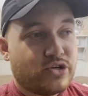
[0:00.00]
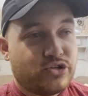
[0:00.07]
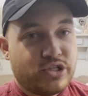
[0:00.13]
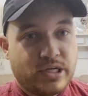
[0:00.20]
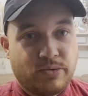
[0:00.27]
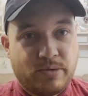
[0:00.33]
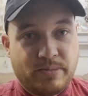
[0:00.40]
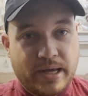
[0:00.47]

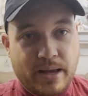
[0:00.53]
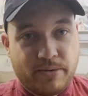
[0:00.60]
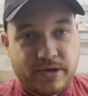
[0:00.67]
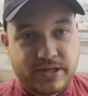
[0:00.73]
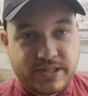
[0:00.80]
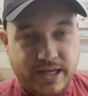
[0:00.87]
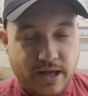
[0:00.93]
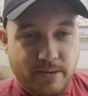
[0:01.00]
she would be able to
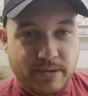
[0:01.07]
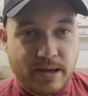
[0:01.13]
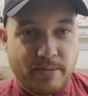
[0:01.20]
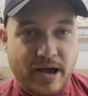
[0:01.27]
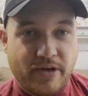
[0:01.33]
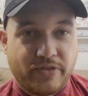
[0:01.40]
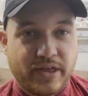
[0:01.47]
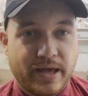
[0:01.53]
tell me
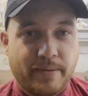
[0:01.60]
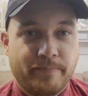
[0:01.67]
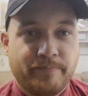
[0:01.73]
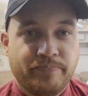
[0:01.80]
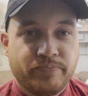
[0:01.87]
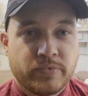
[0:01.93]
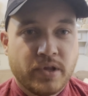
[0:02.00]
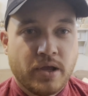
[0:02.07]
about them
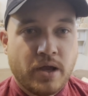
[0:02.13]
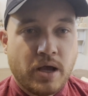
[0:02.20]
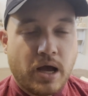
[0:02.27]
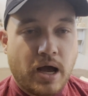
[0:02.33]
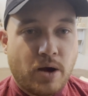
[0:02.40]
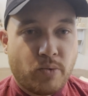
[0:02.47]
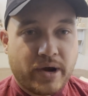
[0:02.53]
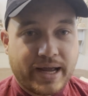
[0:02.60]

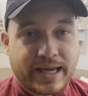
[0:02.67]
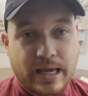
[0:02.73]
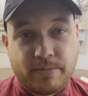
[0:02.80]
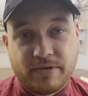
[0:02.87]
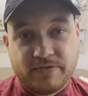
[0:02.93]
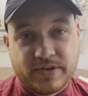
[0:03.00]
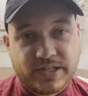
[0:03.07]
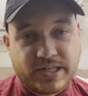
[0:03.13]
when I came
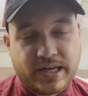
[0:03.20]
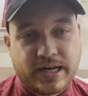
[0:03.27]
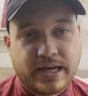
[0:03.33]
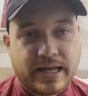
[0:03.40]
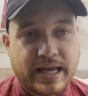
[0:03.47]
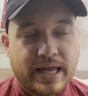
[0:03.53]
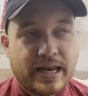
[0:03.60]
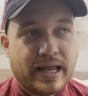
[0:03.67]
and visited
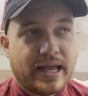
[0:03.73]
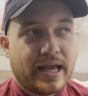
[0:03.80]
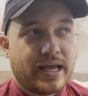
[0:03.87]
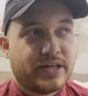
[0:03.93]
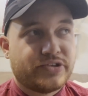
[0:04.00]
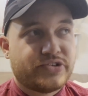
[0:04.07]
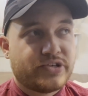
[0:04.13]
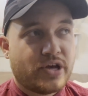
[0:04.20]
again.
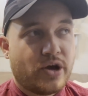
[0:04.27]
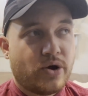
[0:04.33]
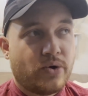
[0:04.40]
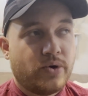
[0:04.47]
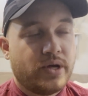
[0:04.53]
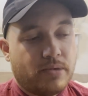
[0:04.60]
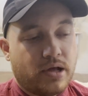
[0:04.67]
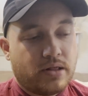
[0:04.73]
And so
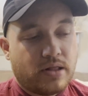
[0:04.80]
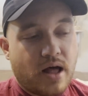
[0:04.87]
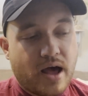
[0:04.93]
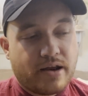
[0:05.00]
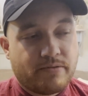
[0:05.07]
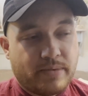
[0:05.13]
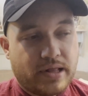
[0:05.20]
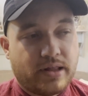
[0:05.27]
a lot
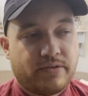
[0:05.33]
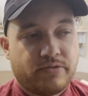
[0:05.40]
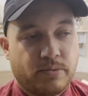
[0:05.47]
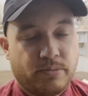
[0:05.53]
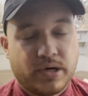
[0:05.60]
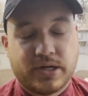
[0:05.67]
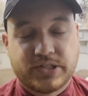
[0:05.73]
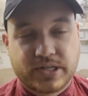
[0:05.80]
of my love for
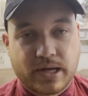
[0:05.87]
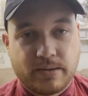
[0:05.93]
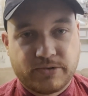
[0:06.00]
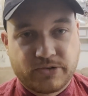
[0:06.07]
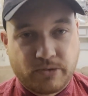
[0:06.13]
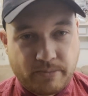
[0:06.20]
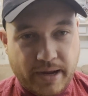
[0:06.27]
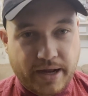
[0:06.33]
birds comes
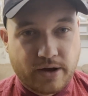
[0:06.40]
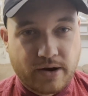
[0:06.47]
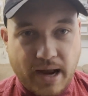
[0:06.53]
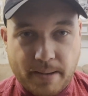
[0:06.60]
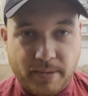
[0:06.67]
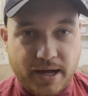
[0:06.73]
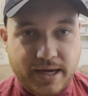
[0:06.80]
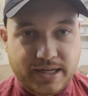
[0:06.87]
from my
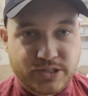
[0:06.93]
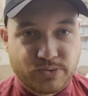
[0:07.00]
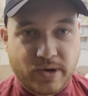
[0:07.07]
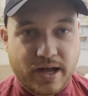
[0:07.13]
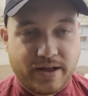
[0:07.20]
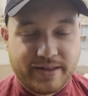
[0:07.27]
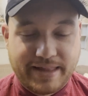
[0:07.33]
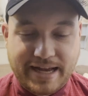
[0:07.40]
grandma as
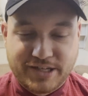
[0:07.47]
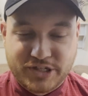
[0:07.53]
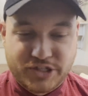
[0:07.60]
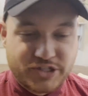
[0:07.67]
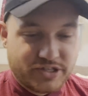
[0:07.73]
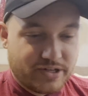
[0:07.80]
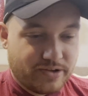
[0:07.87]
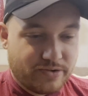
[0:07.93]
well, and that
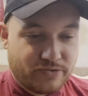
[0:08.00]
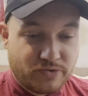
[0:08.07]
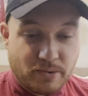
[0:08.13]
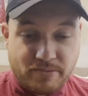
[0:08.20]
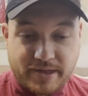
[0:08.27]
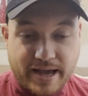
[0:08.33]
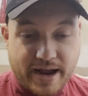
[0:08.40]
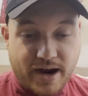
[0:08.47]
just, from
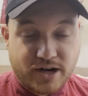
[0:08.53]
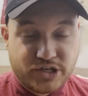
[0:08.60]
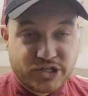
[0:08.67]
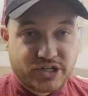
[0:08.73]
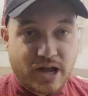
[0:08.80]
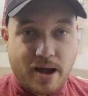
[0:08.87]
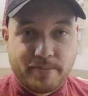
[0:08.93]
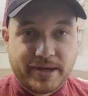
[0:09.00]
there, just
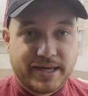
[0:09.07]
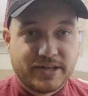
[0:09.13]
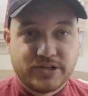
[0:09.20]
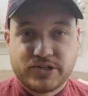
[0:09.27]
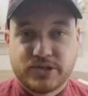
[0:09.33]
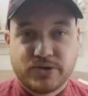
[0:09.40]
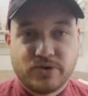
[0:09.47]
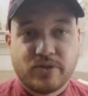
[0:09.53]
got me
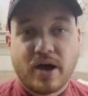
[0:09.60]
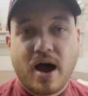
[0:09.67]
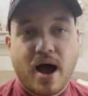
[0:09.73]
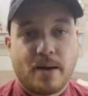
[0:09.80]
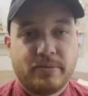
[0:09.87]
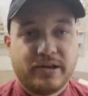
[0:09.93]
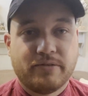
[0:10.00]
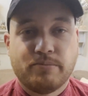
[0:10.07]
into the
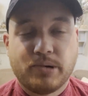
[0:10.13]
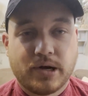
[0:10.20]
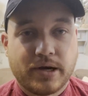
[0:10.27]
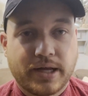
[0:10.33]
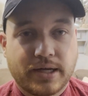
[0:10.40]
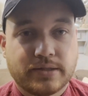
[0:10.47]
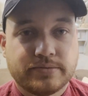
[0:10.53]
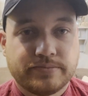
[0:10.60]
hobby of
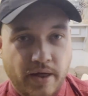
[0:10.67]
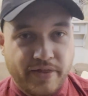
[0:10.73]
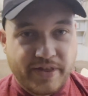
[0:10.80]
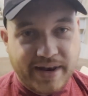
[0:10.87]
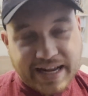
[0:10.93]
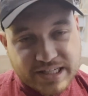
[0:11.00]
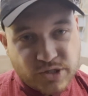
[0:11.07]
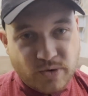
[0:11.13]
birding. The
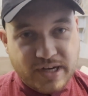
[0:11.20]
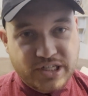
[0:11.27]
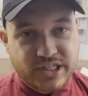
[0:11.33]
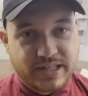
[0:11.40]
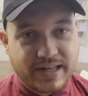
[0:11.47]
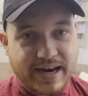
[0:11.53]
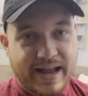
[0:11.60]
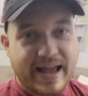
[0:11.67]
next question that I